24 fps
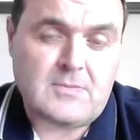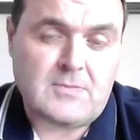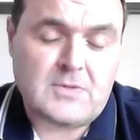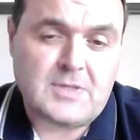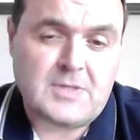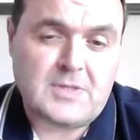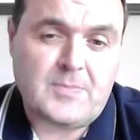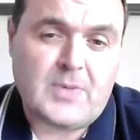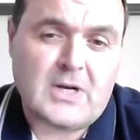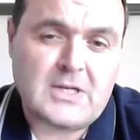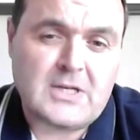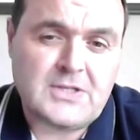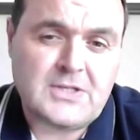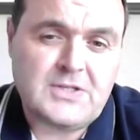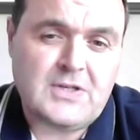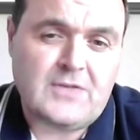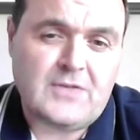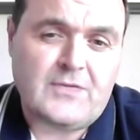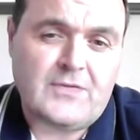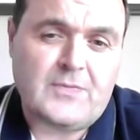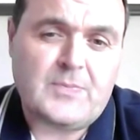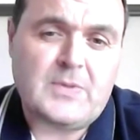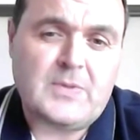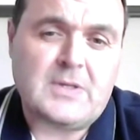a
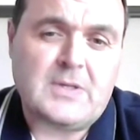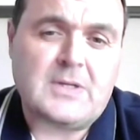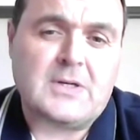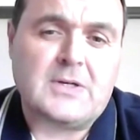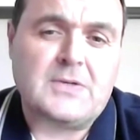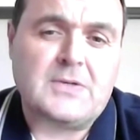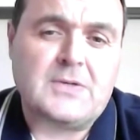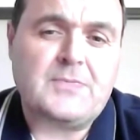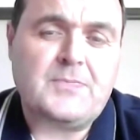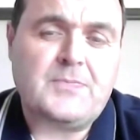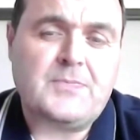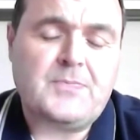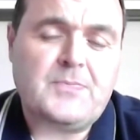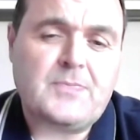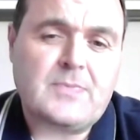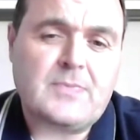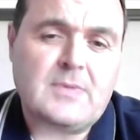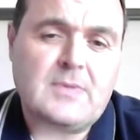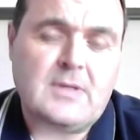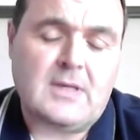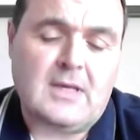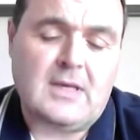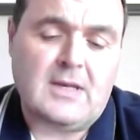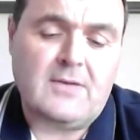positive, because
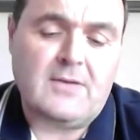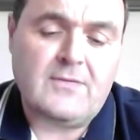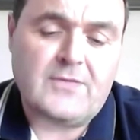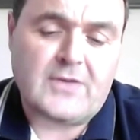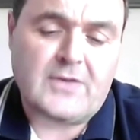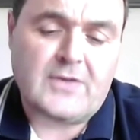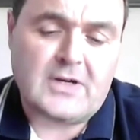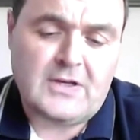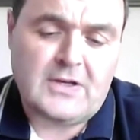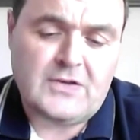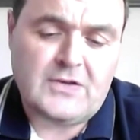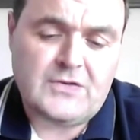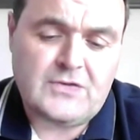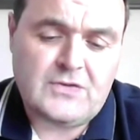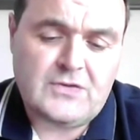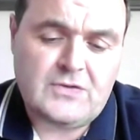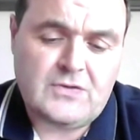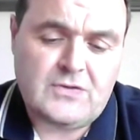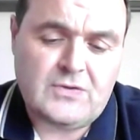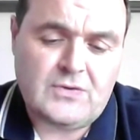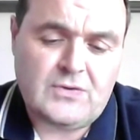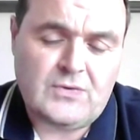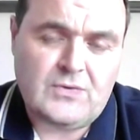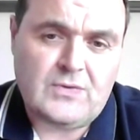in fairness
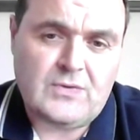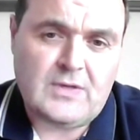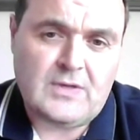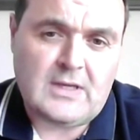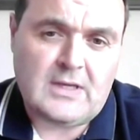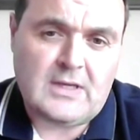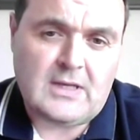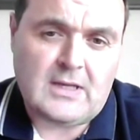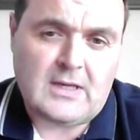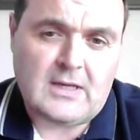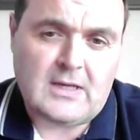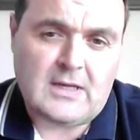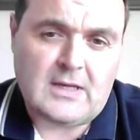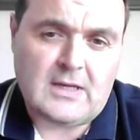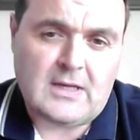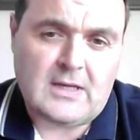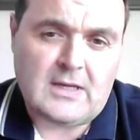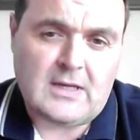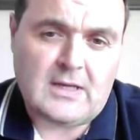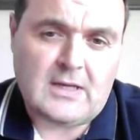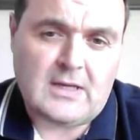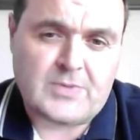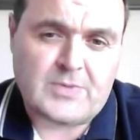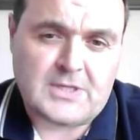to the
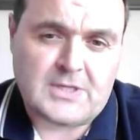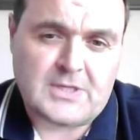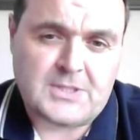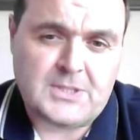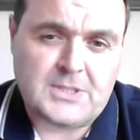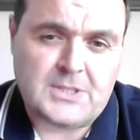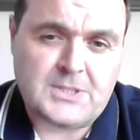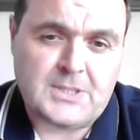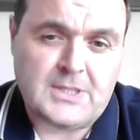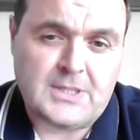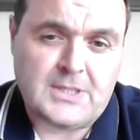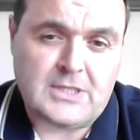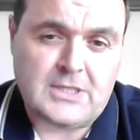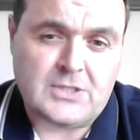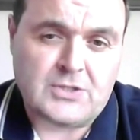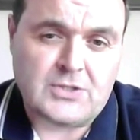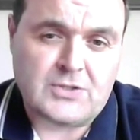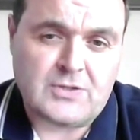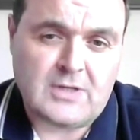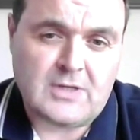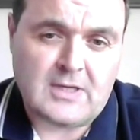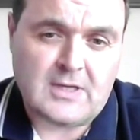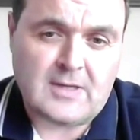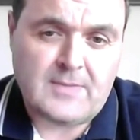Irish processing
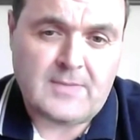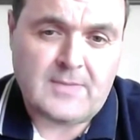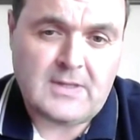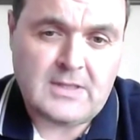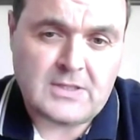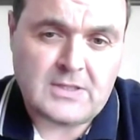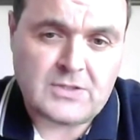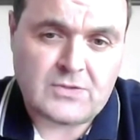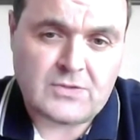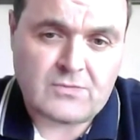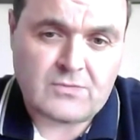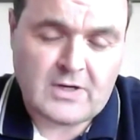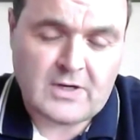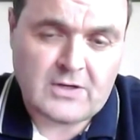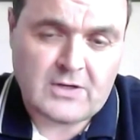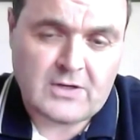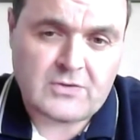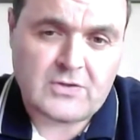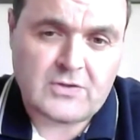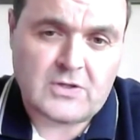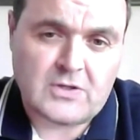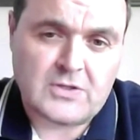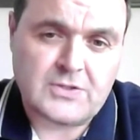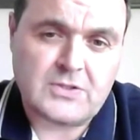industry, and I mean this right
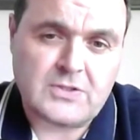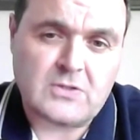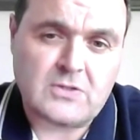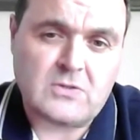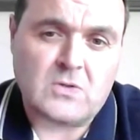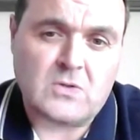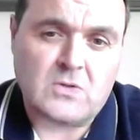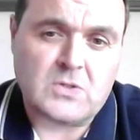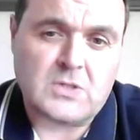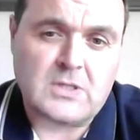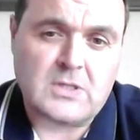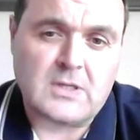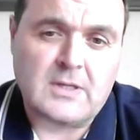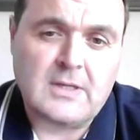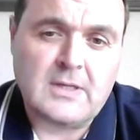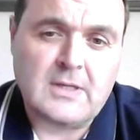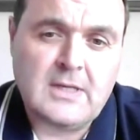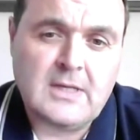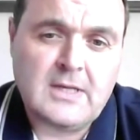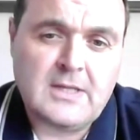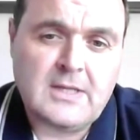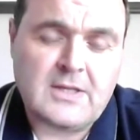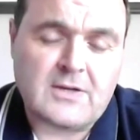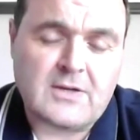across the coastal,
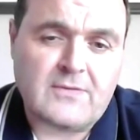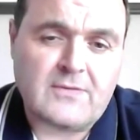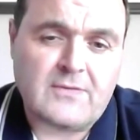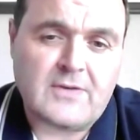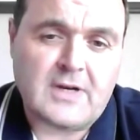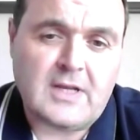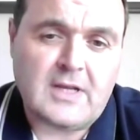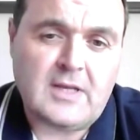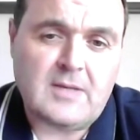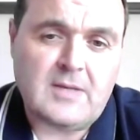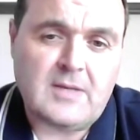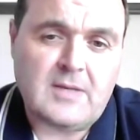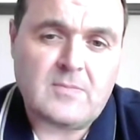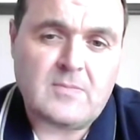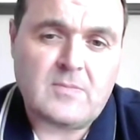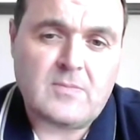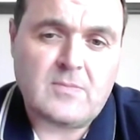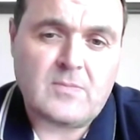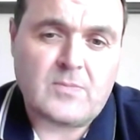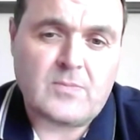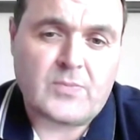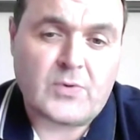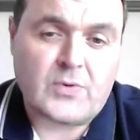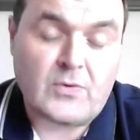they're a very
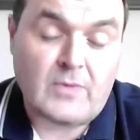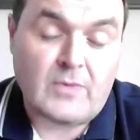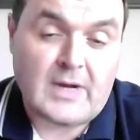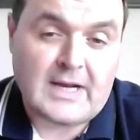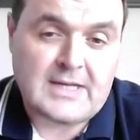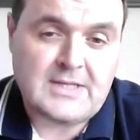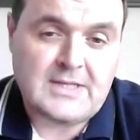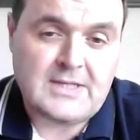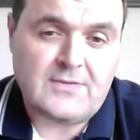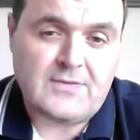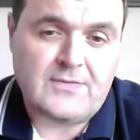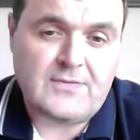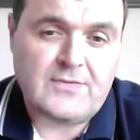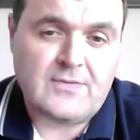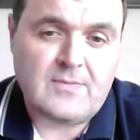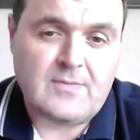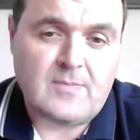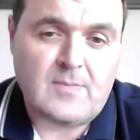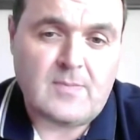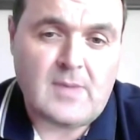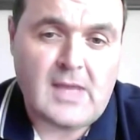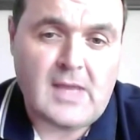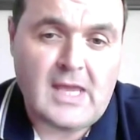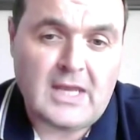proactive,
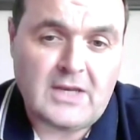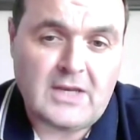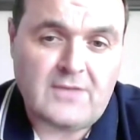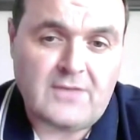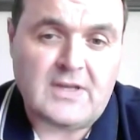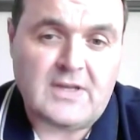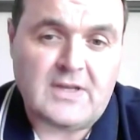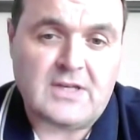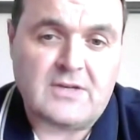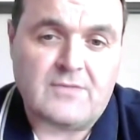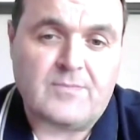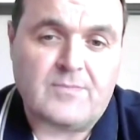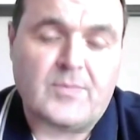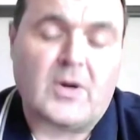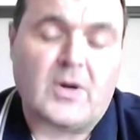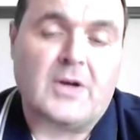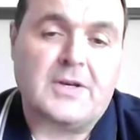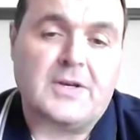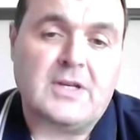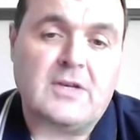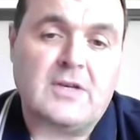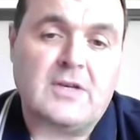innovative body